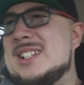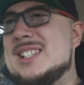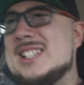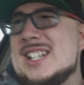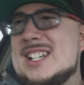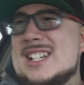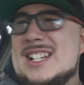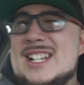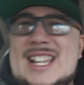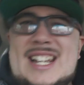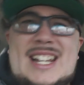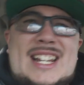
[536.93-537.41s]
He
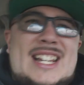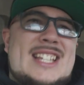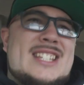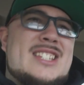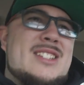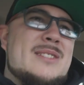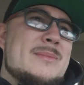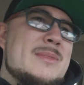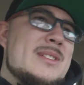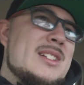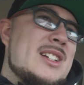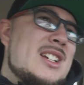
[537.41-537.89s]
had to get
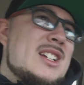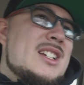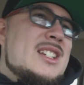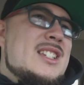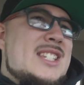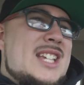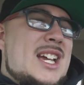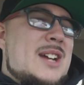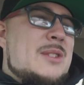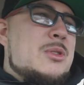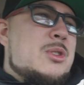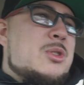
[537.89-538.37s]
some
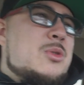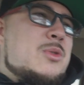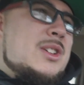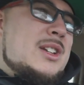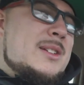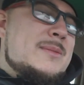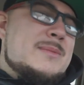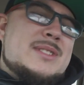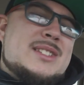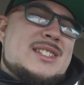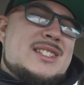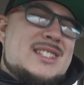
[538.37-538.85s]
sour
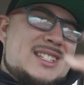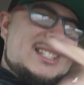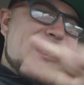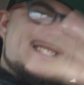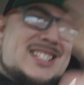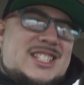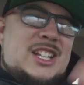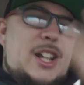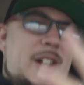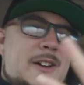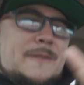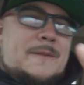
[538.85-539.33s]
creams, the
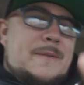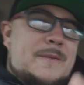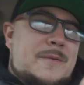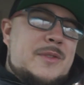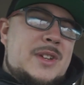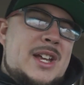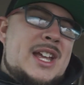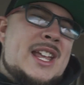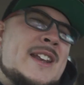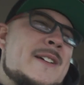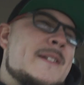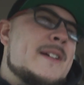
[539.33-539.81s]
stuff,
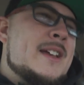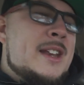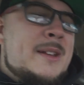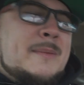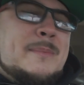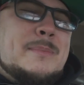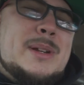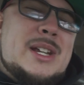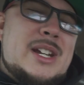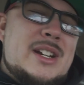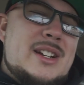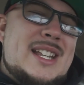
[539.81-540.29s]
and a, and a
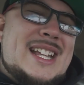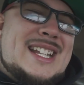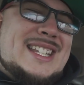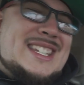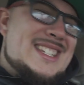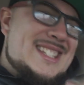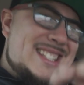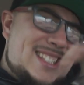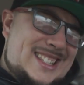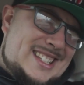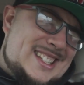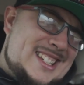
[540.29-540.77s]
beer. That's
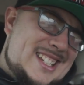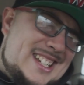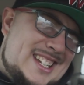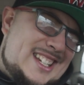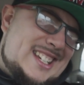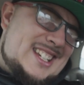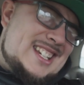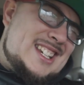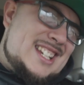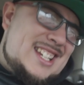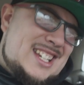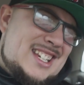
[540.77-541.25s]

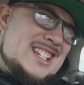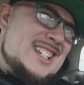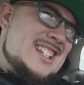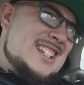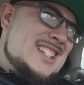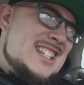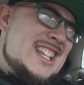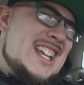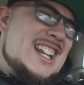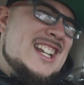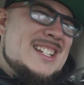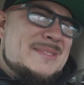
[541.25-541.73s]
it's
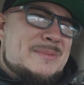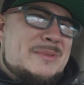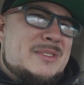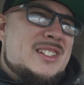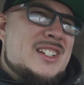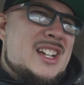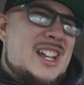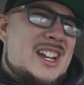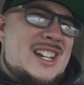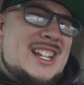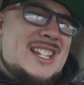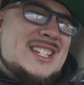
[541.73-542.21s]
not a carne
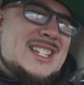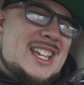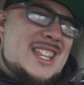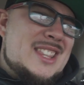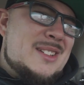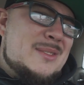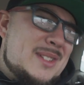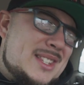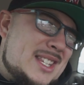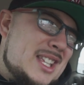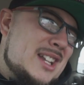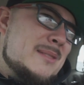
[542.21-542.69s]
asada
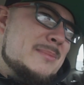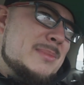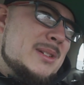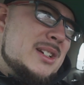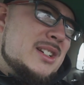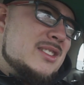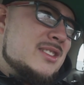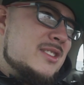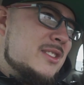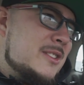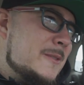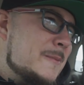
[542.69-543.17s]
without a beer.
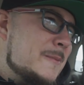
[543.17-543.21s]
So.